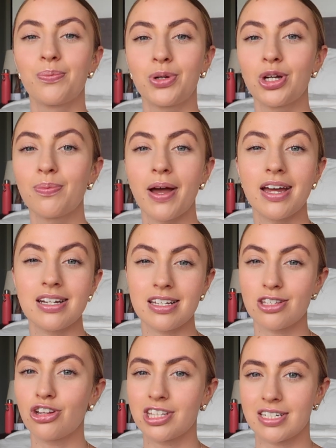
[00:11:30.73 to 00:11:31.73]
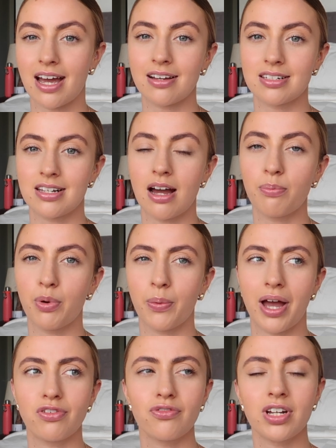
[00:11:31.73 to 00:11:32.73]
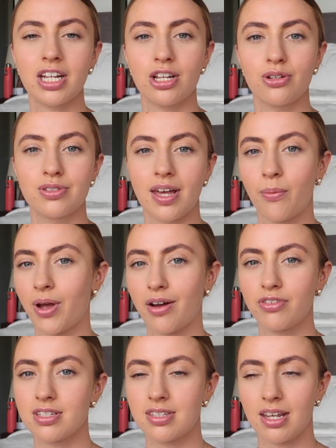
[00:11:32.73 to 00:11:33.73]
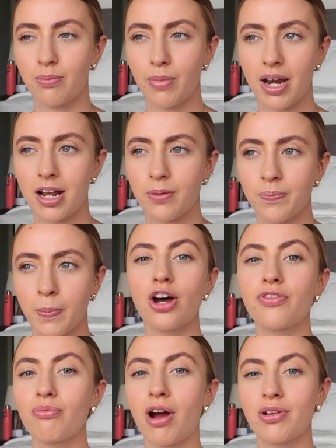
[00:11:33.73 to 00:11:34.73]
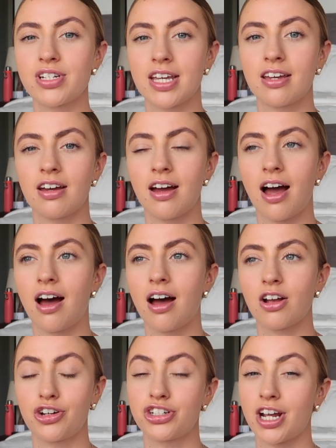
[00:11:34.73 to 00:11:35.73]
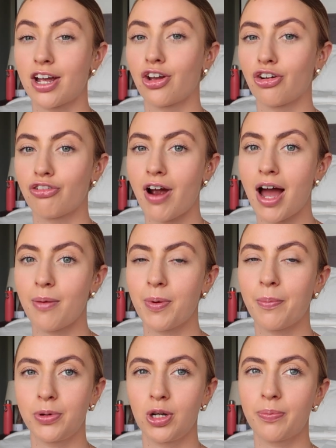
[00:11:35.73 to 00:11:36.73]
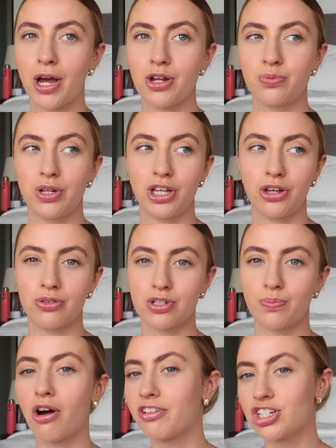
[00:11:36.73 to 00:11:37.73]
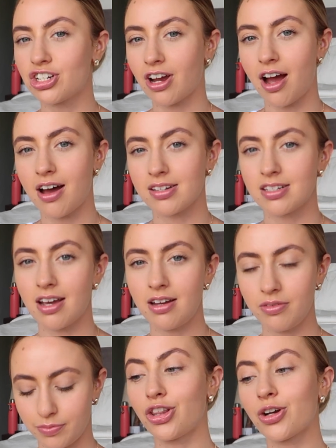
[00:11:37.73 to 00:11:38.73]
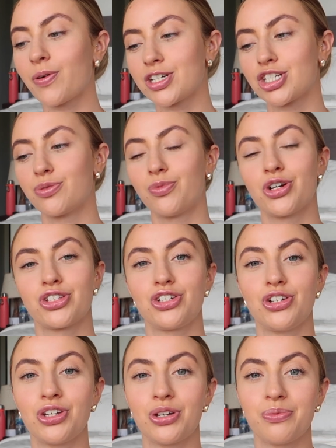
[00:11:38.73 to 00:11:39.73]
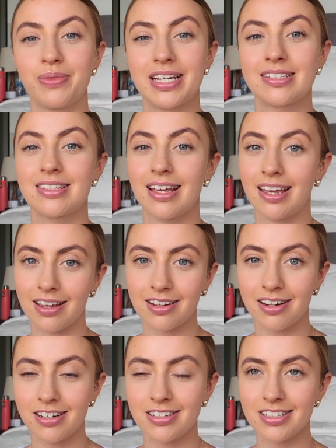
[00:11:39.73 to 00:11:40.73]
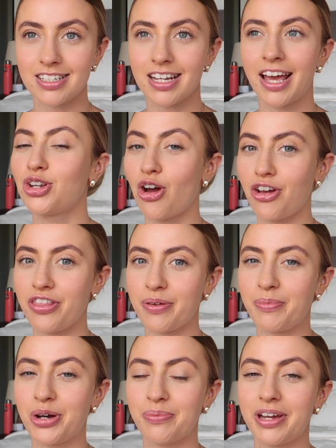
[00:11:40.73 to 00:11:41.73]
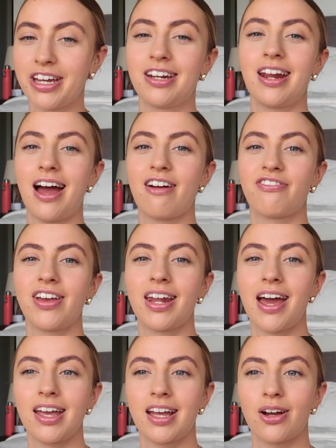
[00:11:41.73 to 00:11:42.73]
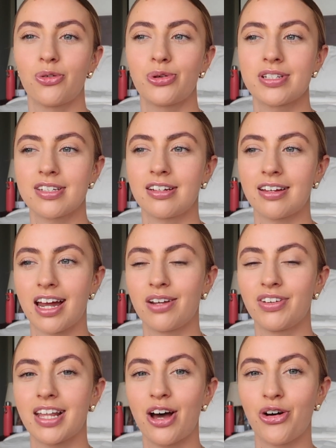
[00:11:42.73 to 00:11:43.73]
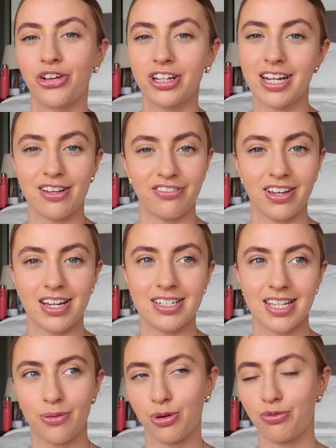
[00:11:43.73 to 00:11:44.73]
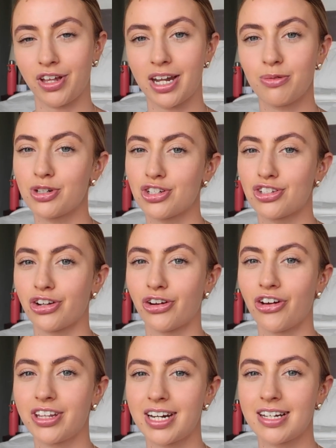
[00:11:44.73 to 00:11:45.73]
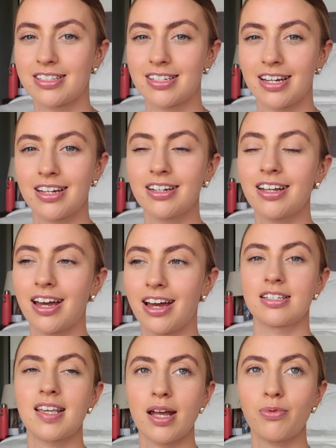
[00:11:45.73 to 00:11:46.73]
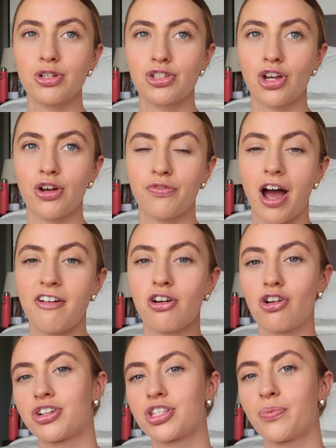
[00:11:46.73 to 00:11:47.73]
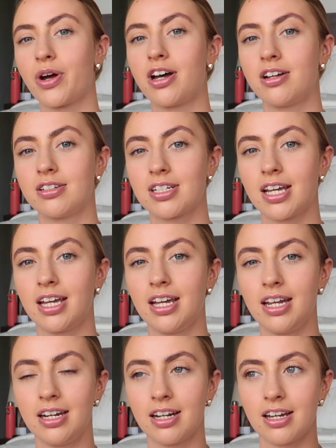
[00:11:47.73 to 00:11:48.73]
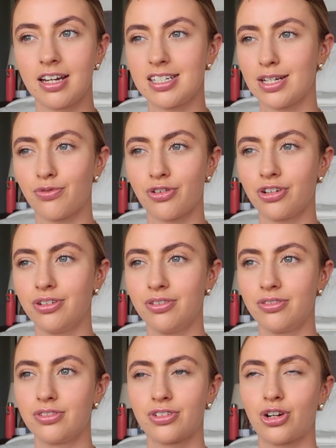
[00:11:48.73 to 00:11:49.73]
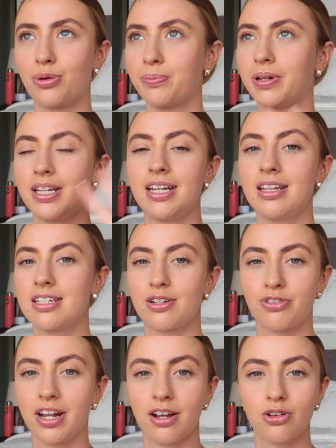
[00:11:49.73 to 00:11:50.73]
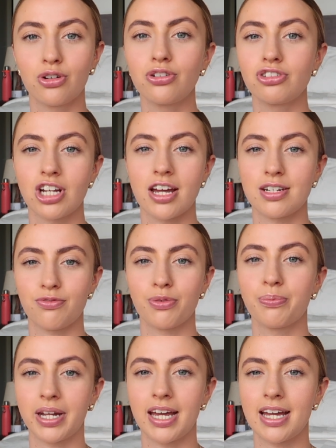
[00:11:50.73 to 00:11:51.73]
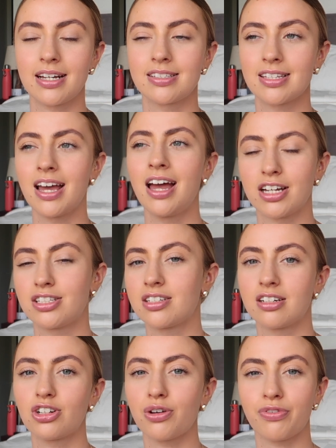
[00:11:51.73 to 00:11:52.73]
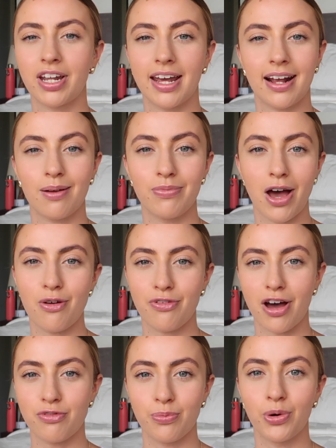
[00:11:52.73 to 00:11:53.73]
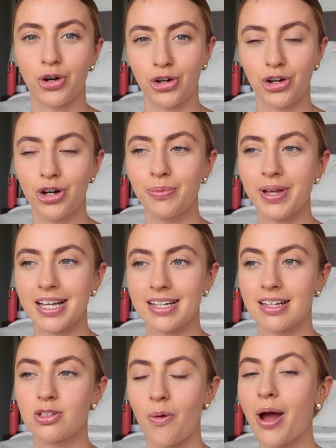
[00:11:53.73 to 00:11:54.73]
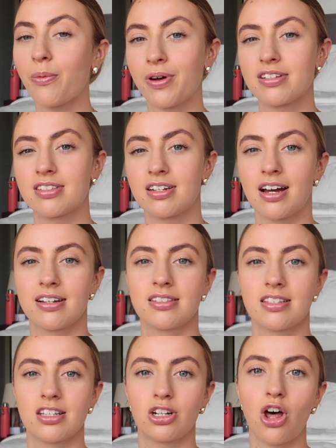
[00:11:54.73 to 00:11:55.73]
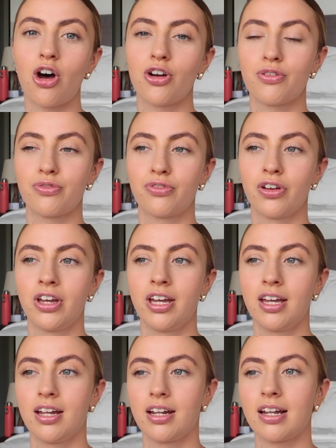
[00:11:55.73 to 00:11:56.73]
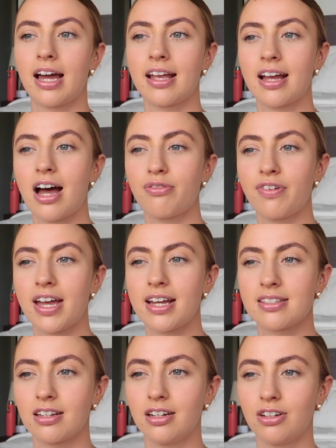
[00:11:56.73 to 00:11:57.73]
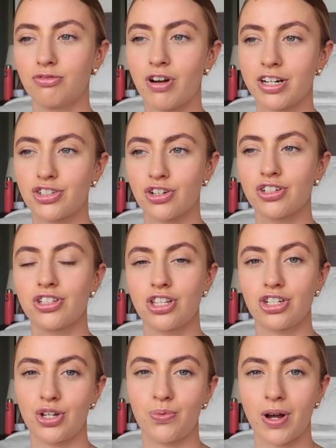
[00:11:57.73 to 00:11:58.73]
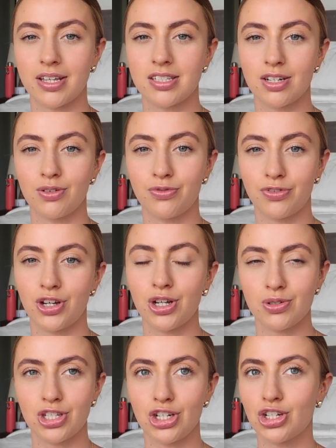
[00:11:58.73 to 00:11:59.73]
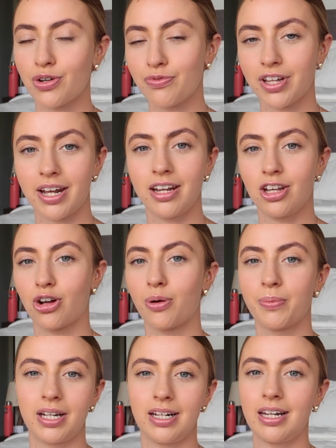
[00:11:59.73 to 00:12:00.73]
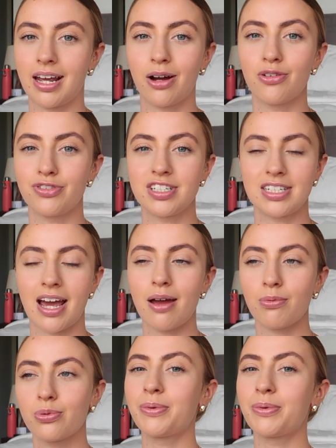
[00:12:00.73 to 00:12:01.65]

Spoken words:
Bluebird is another taxi app, but we haven't really used that, we haven't seen many. A lot of them around here are Gojek and Grab. Bluebird we used more in Jakarta. Another question was, do you miss England? Not at the moment. I feel like we're still kind of in that holiday phase, like we feel like we're just on holiday still. To say we're so far across the world in a completely different like culture, different place, I still don't feel like I'm that far from home. It is quite westernized. There's a lot of like cafes and restaurants that do Western food, so you don't feel like you're completely out of your depth.